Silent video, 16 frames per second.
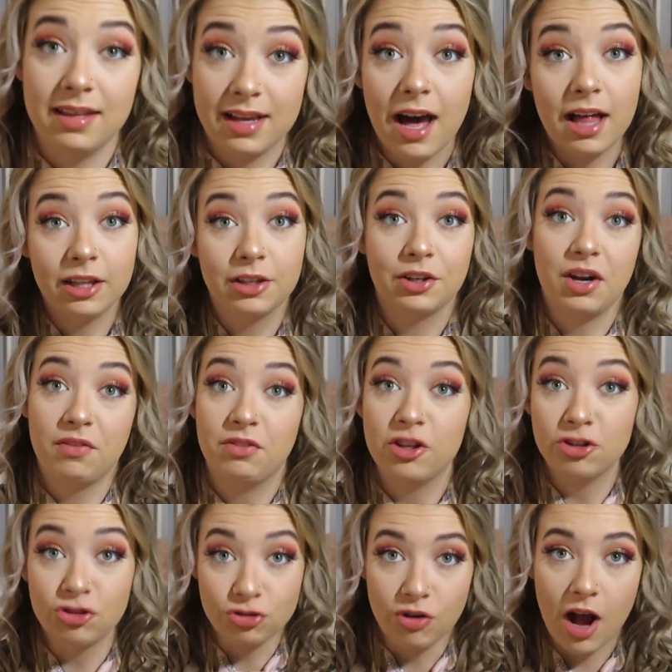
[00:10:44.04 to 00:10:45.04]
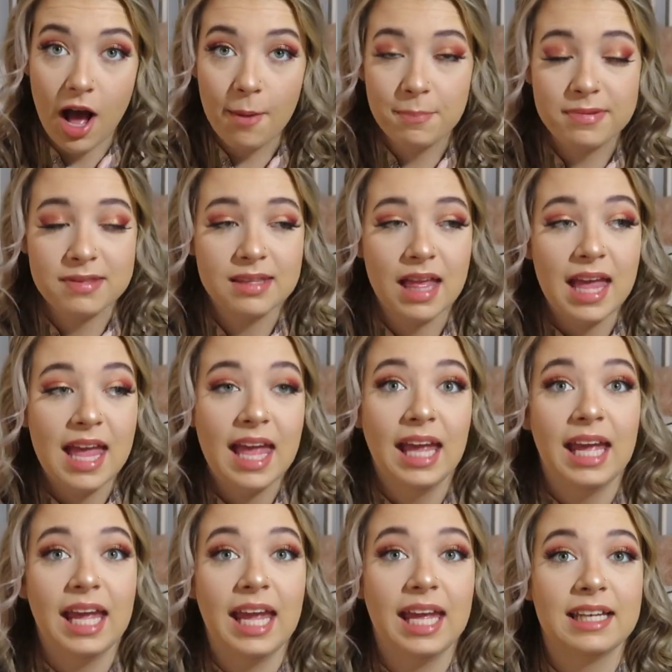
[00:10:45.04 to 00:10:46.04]
the color of the drops.
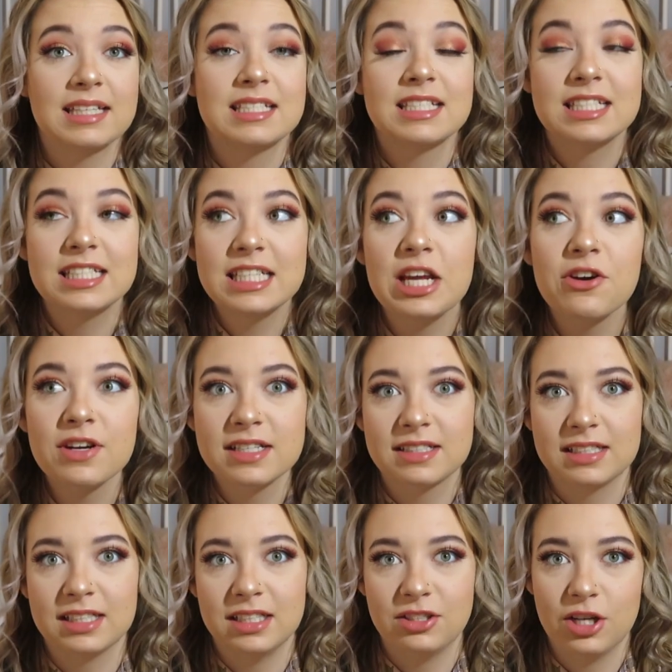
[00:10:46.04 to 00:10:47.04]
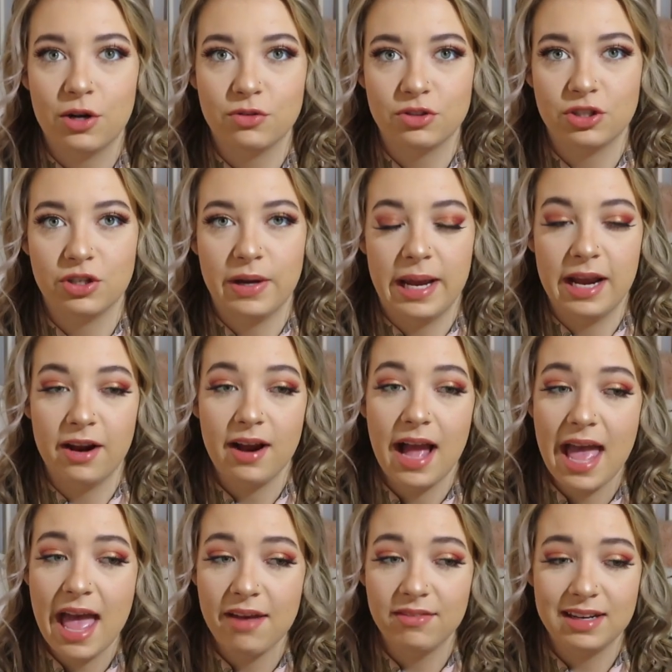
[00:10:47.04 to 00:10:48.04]
It seriously tones your hair.
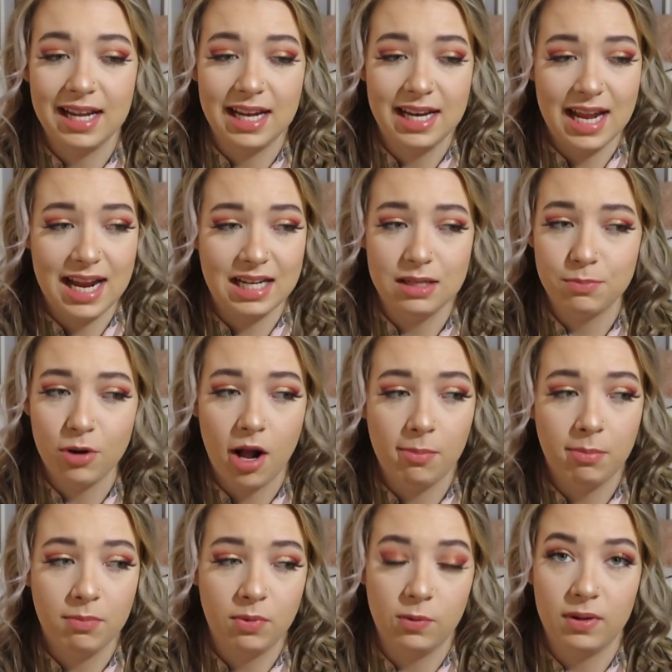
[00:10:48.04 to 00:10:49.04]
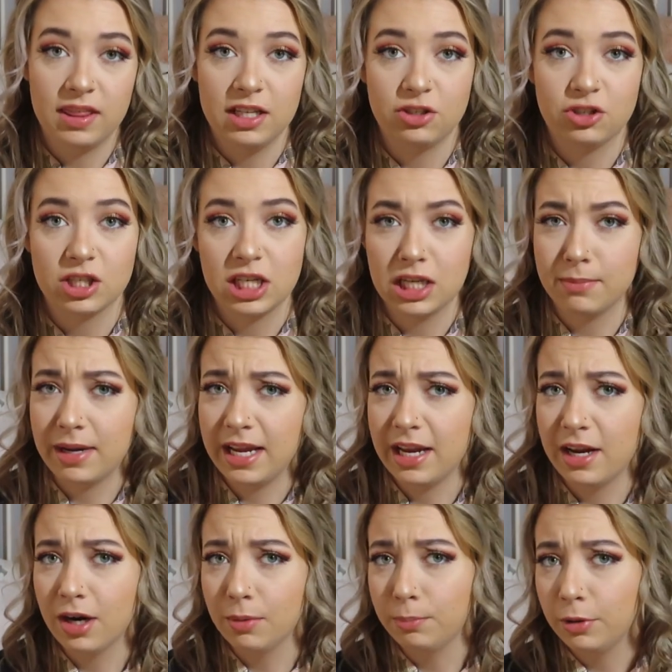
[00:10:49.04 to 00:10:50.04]
I haven't had any problems with it turning my
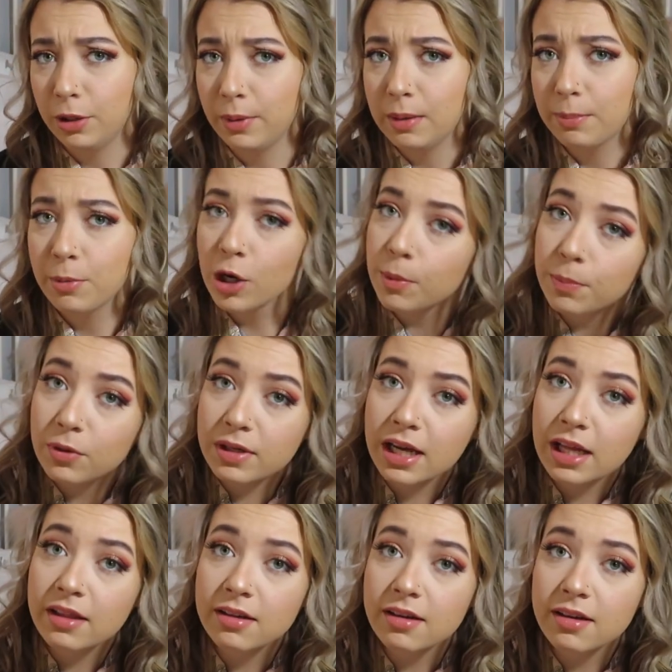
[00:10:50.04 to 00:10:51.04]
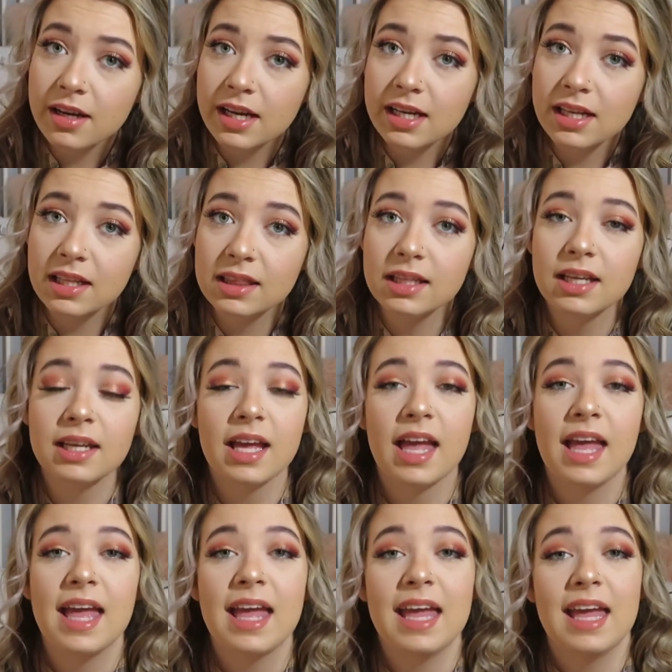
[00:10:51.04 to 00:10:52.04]
hair a bluey purple color or anything.
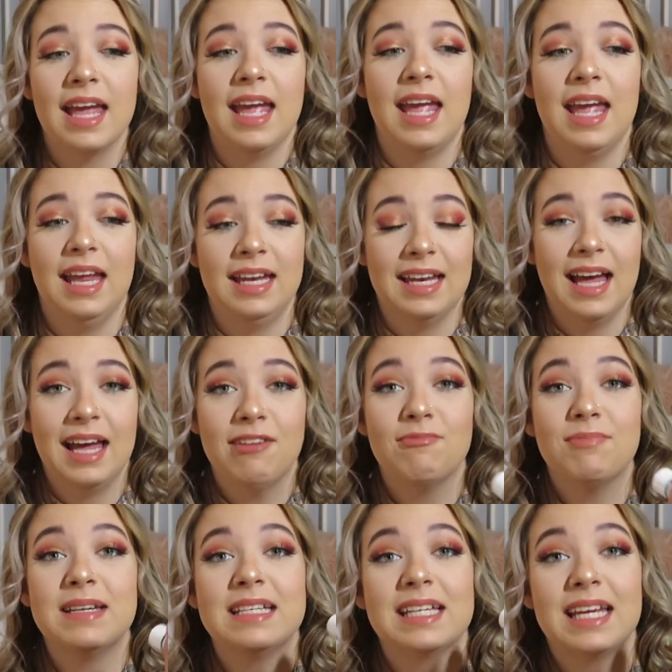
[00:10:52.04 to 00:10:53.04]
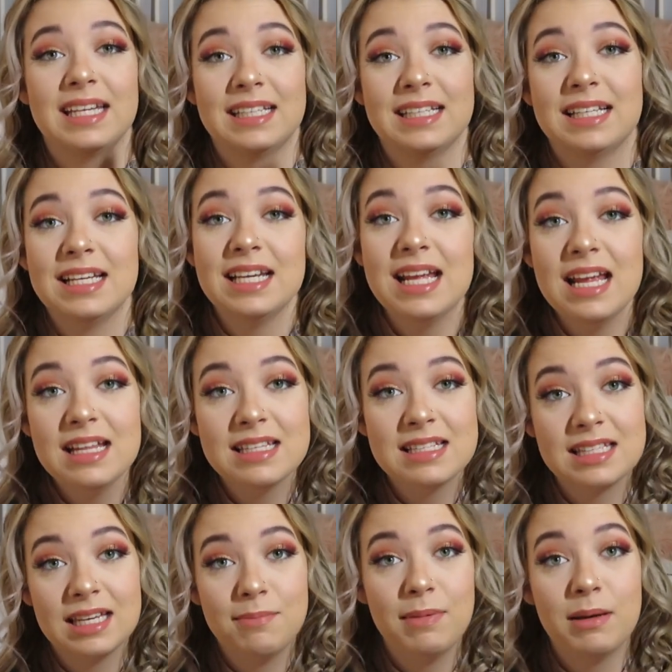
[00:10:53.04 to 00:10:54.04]
And I've been like eat,
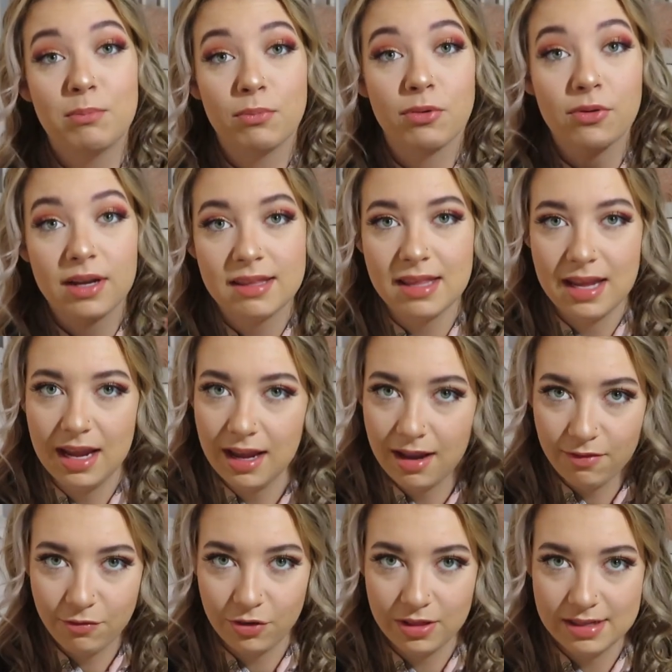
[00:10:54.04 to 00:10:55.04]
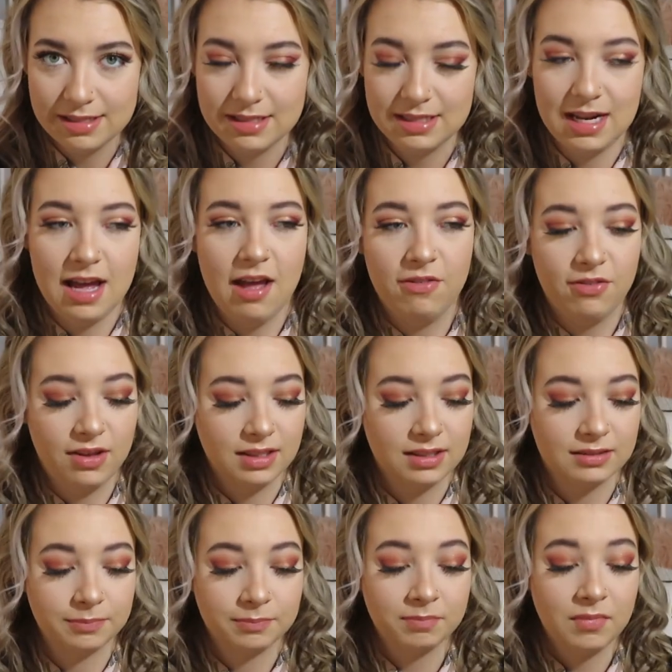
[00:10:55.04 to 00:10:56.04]
sleep, and breathing for this stuff.
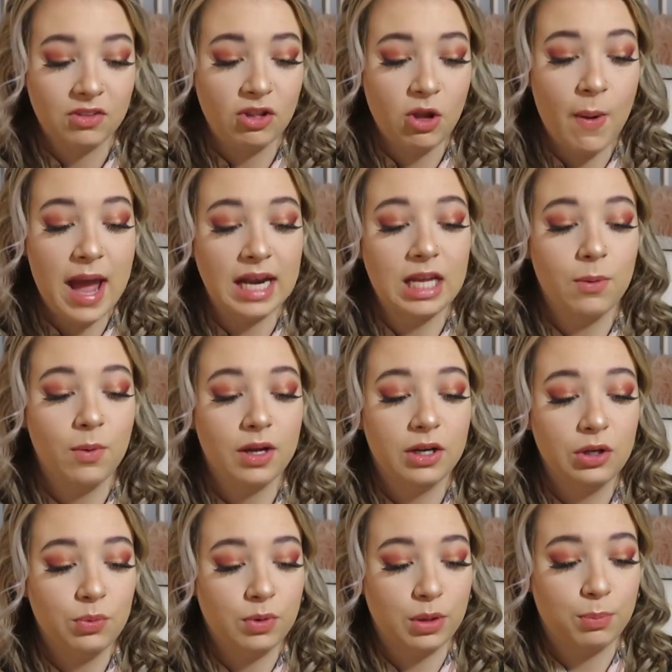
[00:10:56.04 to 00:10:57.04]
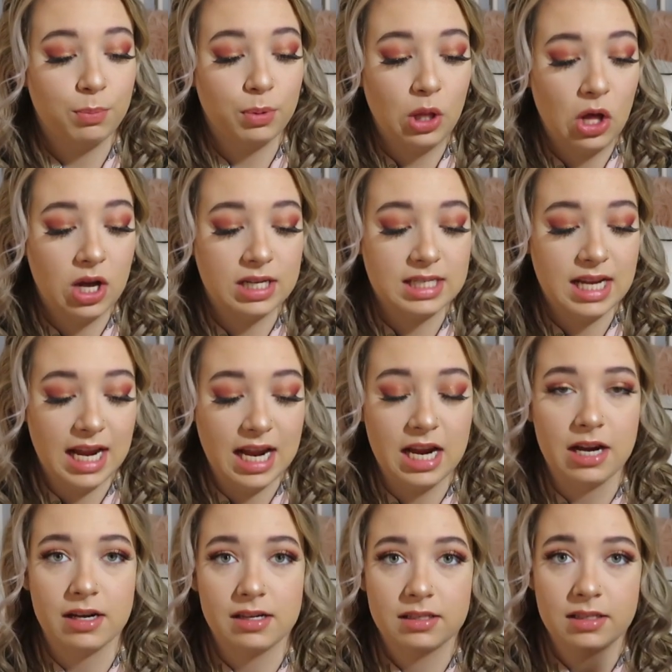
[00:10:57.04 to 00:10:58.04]
So anyone with blonde
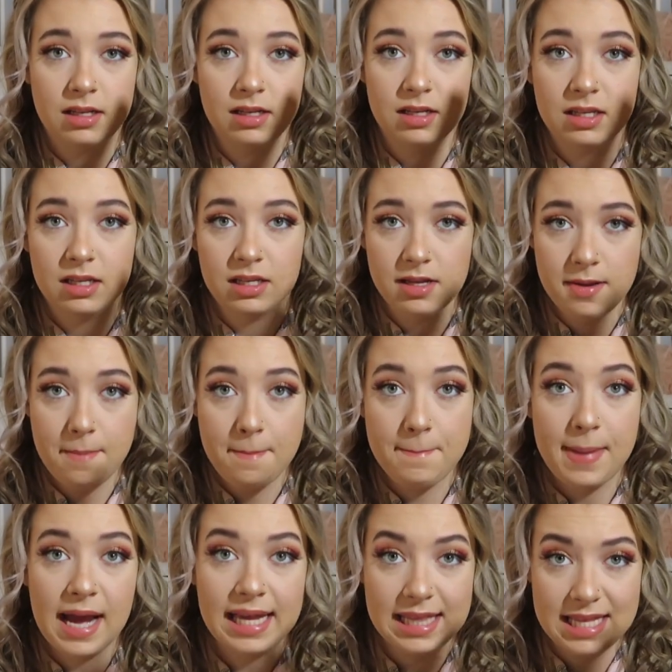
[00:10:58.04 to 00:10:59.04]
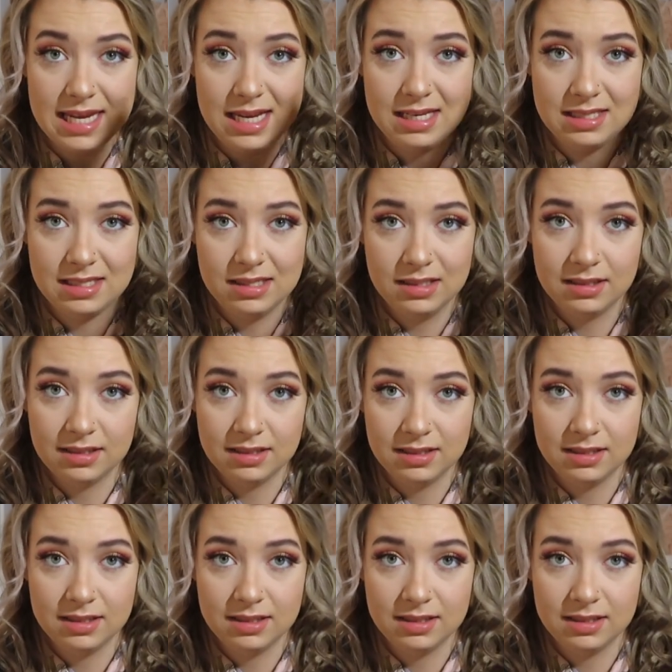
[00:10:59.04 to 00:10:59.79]
hair, buy these